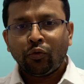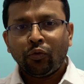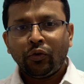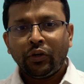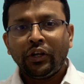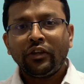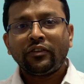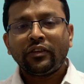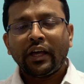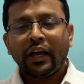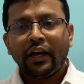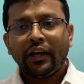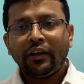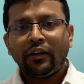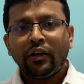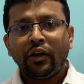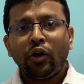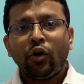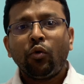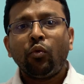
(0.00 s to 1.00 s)

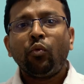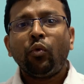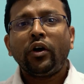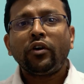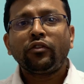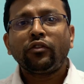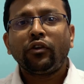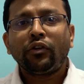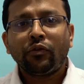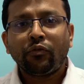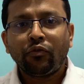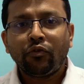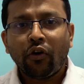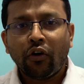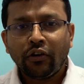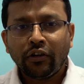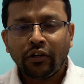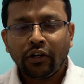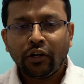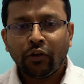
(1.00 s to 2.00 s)
decide what sort of
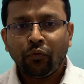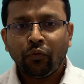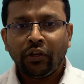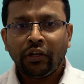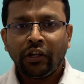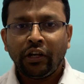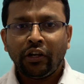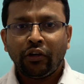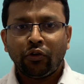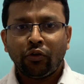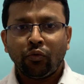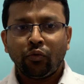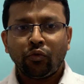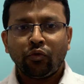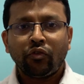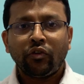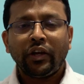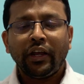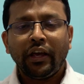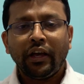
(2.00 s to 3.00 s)
content we need to
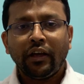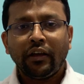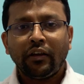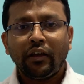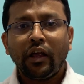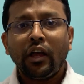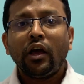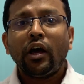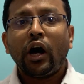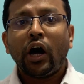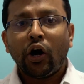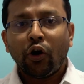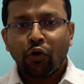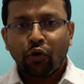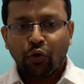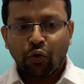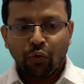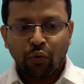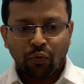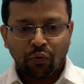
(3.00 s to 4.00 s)
create, how
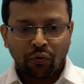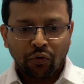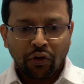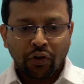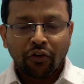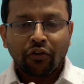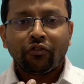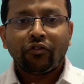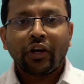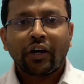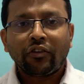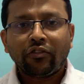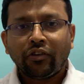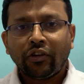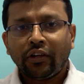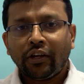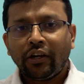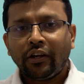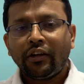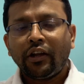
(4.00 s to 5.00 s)
to structure
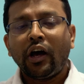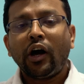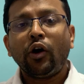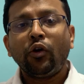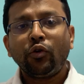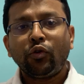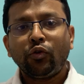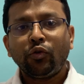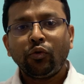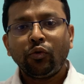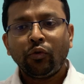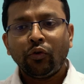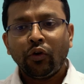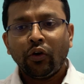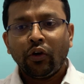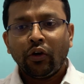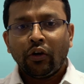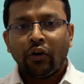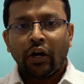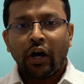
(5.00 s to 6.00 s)
it, how
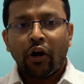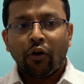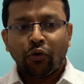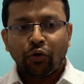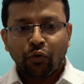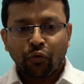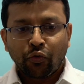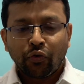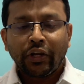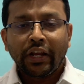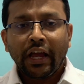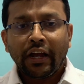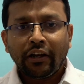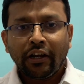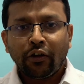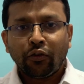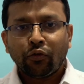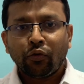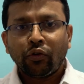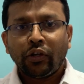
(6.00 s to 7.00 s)
to create
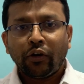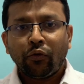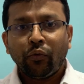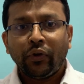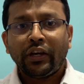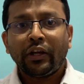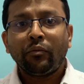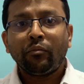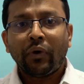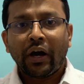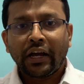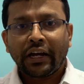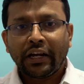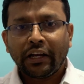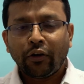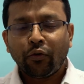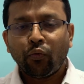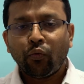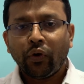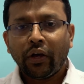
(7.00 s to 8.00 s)
it so that we can market
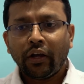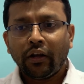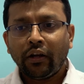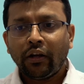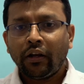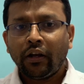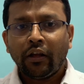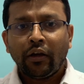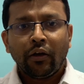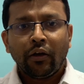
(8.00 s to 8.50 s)
it well?